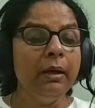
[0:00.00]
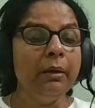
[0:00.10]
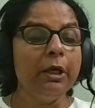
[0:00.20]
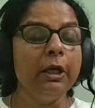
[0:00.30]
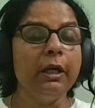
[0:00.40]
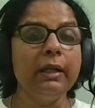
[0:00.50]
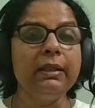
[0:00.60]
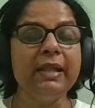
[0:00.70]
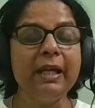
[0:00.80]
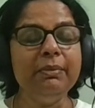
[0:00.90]
uh, at the
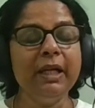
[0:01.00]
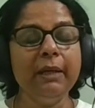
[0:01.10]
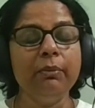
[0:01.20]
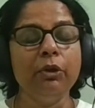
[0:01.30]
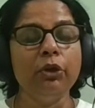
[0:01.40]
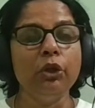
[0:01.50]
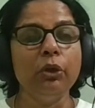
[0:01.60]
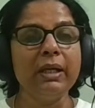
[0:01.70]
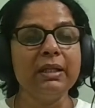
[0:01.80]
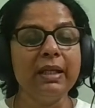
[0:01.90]
same time you know
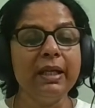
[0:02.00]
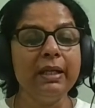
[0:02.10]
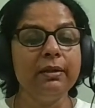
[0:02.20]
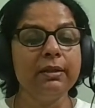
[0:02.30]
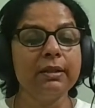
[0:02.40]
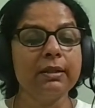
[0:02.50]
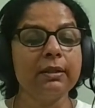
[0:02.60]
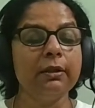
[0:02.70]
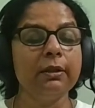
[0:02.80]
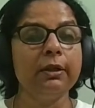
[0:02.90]
as leaders
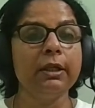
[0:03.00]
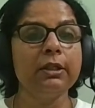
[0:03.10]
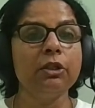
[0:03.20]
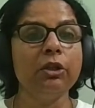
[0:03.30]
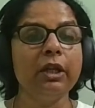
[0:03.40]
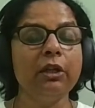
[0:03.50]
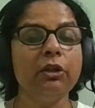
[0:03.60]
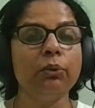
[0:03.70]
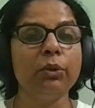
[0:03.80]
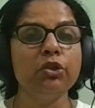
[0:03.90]
uh, it's not that
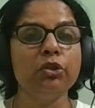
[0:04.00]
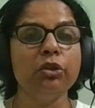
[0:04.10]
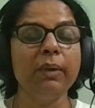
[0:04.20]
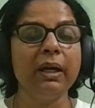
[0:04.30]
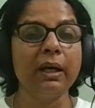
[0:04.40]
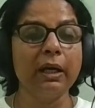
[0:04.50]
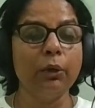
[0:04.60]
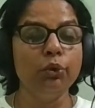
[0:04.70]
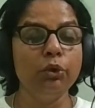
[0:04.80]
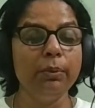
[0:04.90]
we shouldn't be
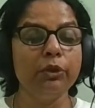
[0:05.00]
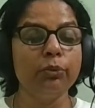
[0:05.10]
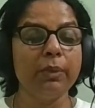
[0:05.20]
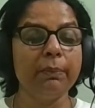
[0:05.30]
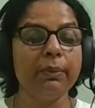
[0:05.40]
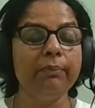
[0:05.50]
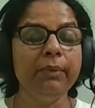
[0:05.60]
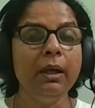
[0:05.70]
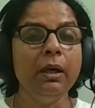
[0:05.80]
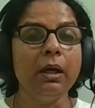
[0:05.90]
accountable to people
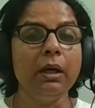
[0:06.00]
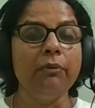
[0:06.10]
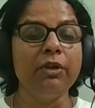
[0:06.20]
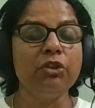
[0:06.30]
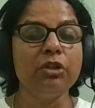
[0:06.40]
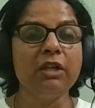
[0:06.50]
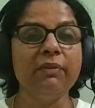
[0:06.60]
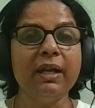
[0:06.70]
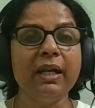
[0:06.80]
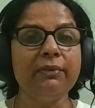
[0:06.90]
uh, we should live
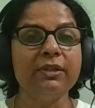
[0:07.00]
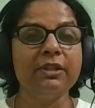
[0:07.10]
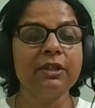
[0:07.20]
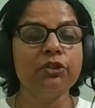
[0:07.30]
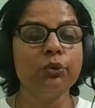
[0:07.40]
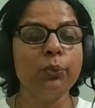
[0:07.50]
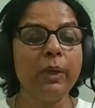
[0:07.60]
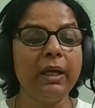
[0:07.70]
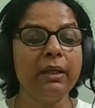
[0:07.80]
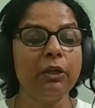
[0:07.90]
our lives in such a
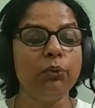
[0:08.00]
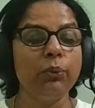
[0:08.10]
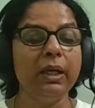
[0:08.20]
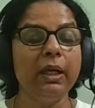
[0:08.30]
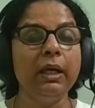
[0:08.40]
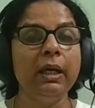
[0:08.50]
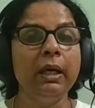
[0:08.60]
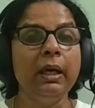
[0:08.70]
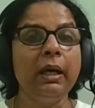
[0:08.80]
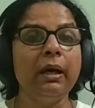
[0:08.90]
way that we
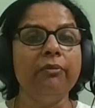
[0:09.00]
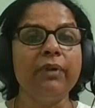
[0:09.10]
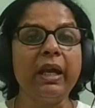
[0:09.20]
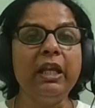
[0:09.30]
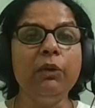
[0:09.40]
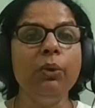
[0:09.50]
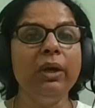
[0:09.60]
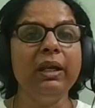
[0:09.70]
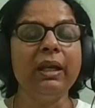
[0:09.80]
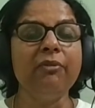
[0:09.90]
have
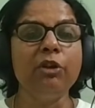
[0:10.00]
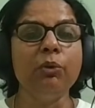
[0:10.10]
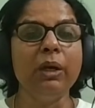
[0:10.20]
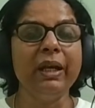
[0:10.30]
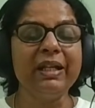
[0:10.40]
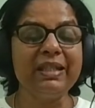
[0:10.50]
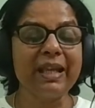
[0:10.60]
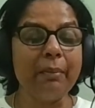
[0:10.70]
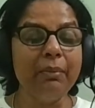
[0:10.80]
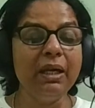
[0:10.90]
anyone and everyone
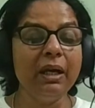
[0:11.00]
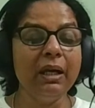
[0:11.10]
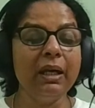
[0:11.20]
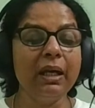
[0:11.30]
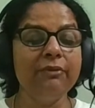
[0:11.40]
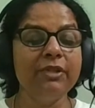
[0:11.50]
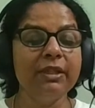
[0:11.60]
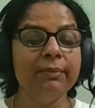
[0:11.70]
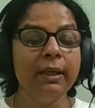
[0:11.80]
examining our lives